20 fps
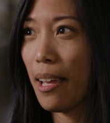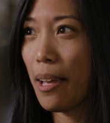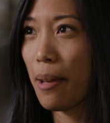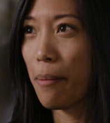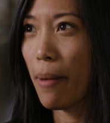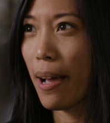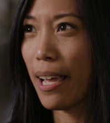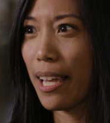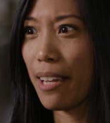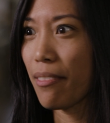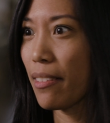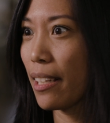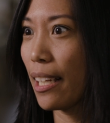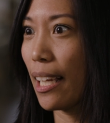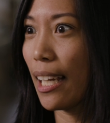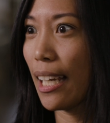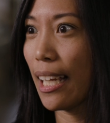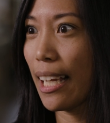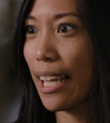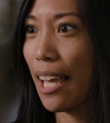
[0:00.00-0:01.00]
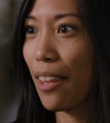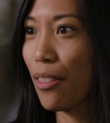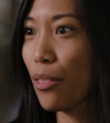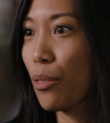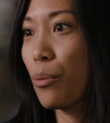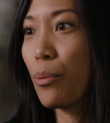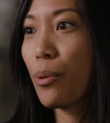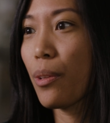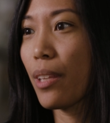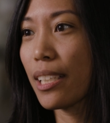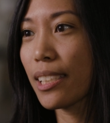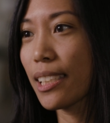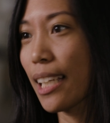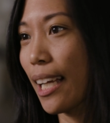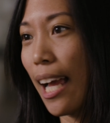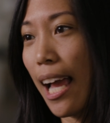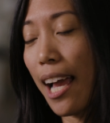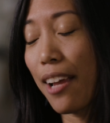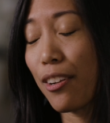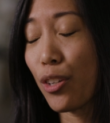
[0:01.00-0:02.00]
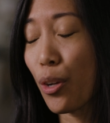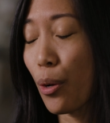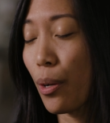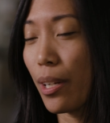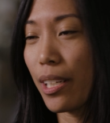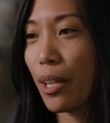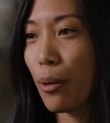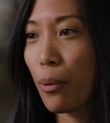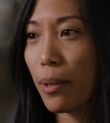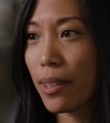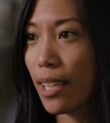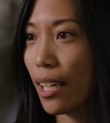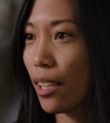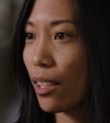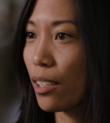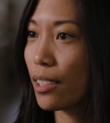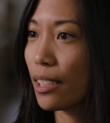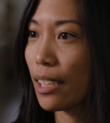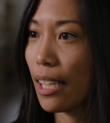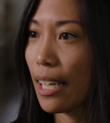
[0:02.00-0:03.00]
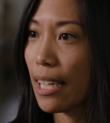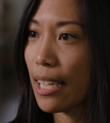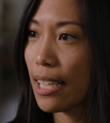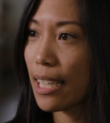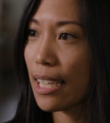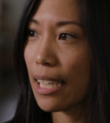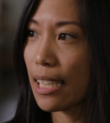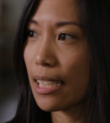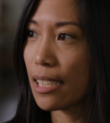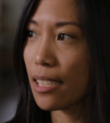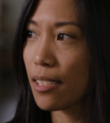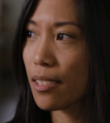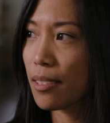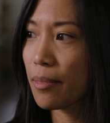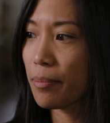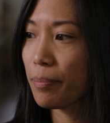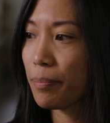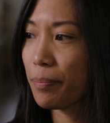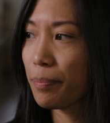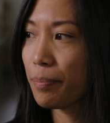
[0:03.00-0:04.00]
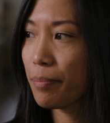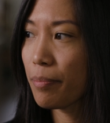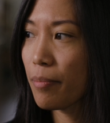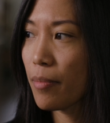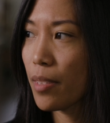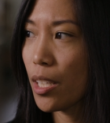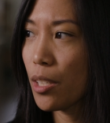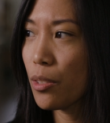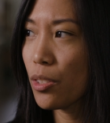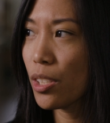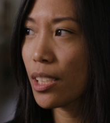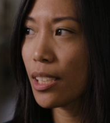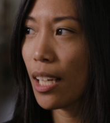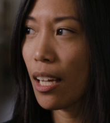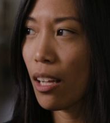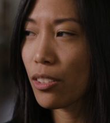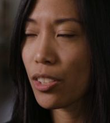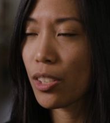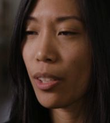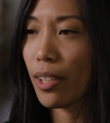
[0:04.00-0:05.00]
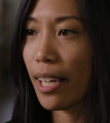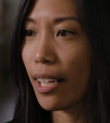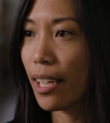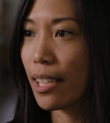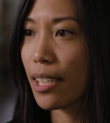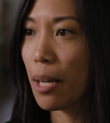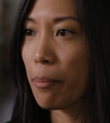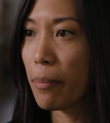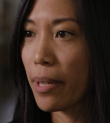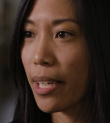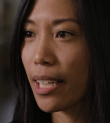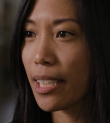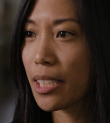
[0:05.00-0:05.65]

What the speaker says: am I even gonna get through this? Like, I had no idea what that looked like, and it was just also like a numbing